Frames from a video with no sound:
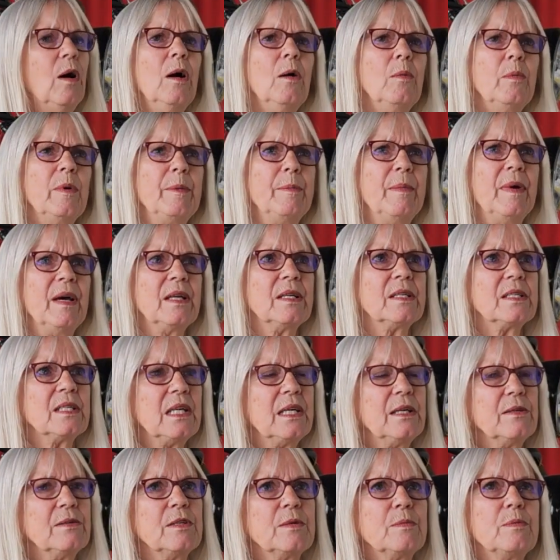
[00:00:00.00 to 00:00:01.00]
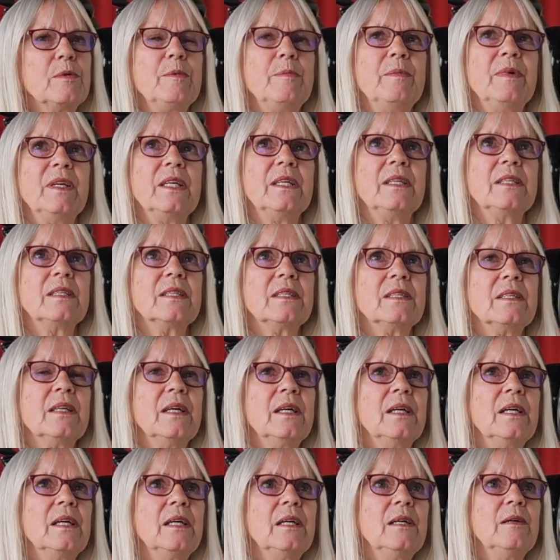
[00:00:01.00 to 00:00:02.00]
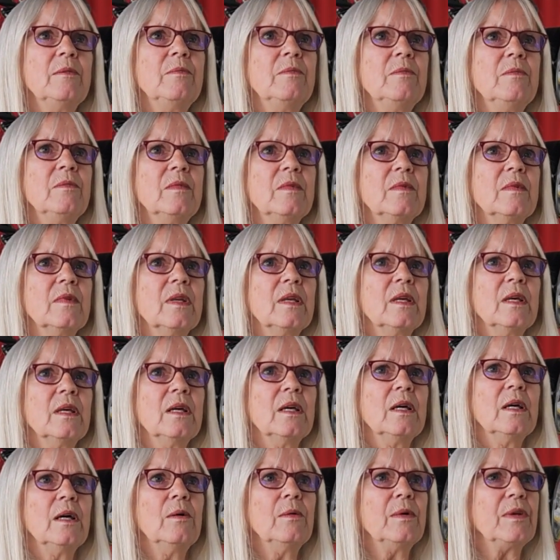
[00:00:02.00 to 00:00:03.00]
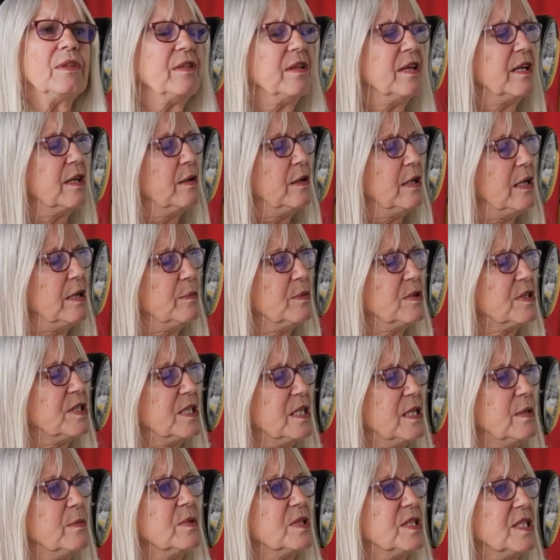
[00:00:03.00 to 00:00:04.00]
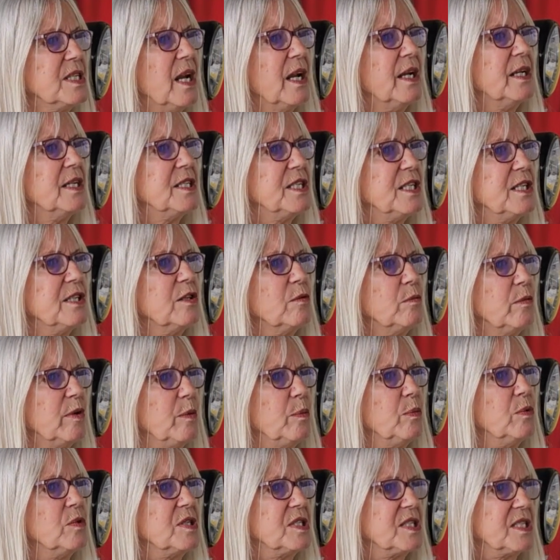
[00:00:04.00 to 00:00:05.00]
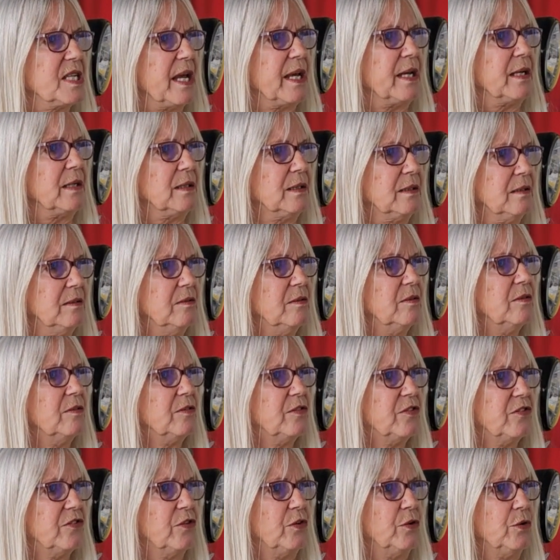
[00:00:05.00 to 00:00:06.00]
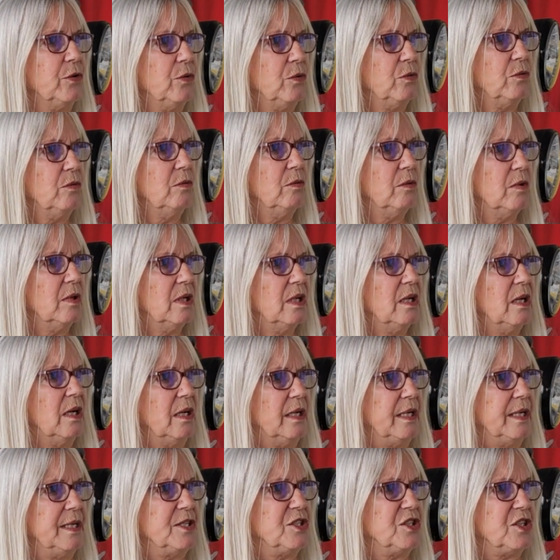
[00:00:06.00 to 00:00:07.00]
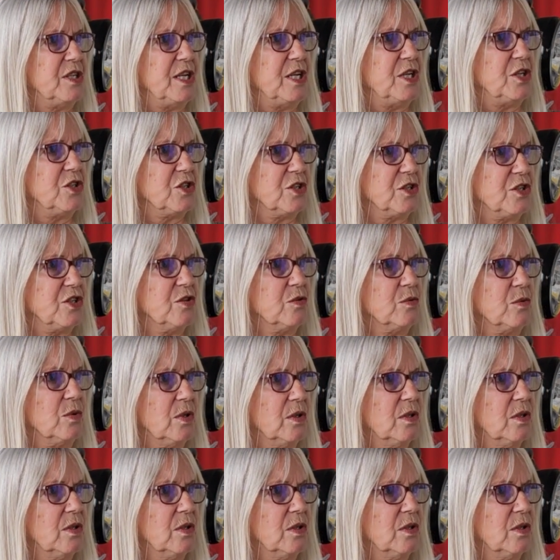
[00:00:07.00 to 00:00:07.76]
Oh, we met. How did we meet? I think it was an idea that we would sail through Indonesia to